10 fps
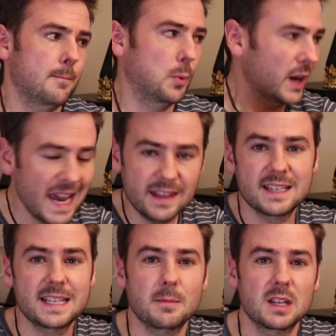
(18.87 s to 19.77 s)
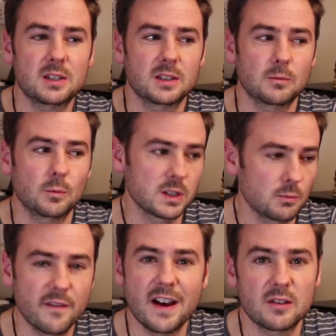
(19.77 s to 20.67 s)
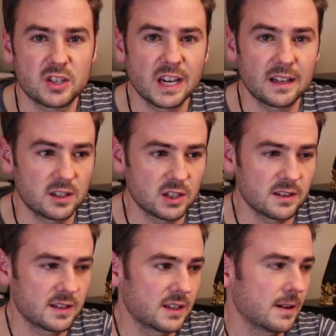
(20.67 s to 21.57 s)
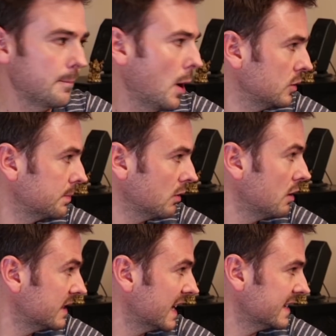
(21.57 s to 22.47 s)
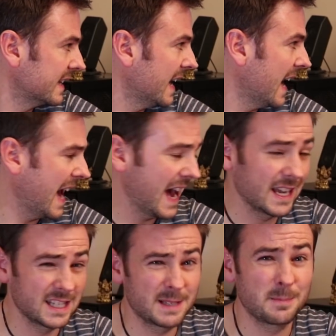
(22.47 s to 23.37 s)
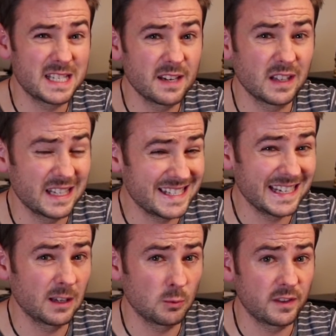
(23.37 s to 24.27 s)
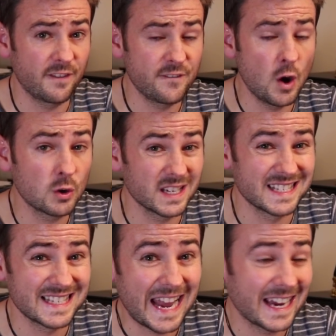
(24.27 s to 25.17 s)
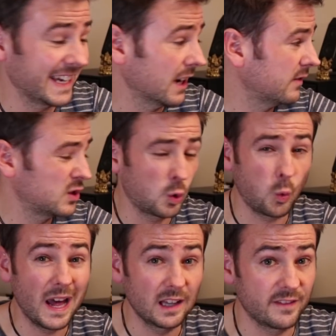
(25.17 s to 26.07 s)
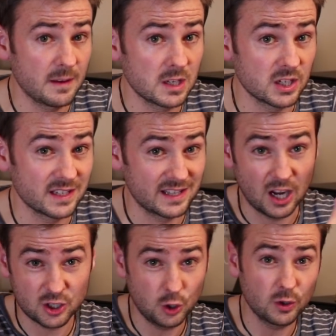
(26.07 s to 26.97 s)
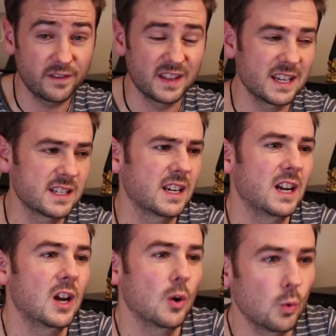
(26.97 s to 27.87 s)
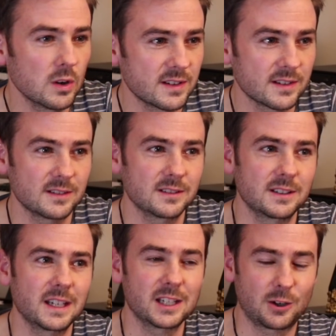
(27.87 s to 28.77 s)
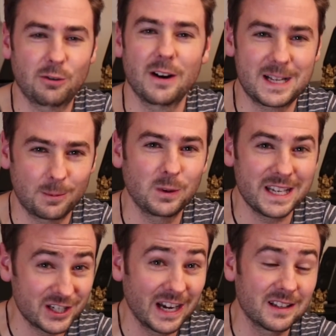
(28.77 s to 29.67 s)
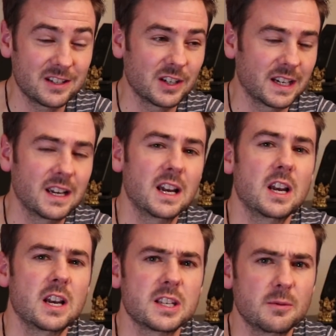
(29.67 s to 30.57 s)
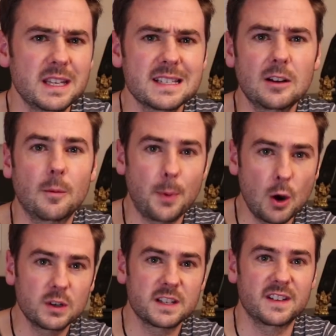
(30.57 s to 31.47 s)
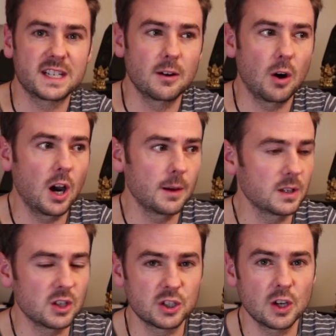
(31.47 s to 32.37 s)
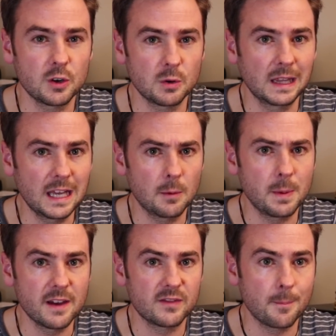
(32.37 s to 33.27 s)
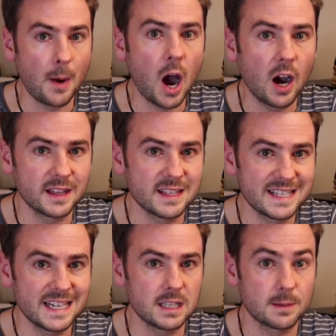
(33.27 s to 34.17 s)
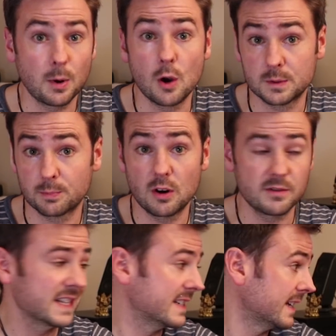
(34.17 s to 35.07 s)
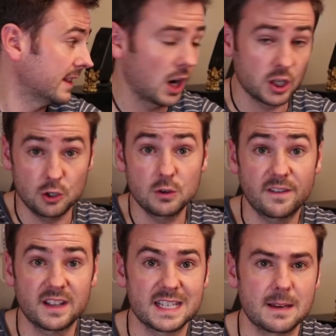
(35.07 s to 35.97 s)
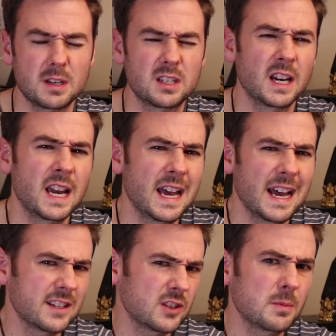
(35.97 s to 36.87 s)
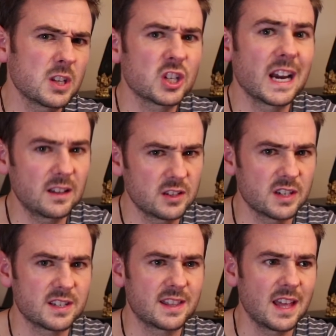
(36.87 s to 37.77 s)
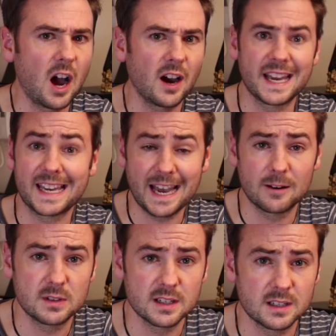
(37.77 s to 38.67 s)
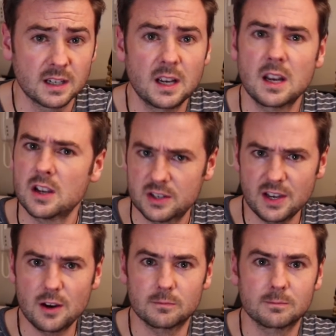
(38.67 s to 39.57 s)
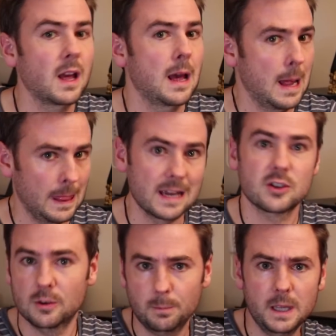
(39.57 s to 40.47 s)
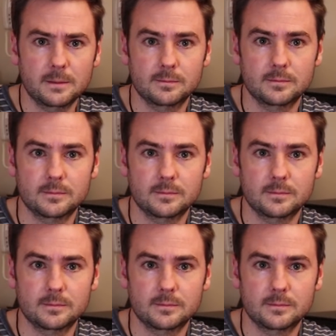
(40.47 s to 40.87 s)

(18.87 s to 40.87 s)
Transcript: But getting this image wasn't without challenges. Post-processing it and specifically dealing with the focus stacking of 12 images that I took for this was incredibly challenging. So in this little bonus video, I'm going to show you a little bit of the behind the scenes post-processing that I used for this image and some of the challenges that I encountered. So let's jump in.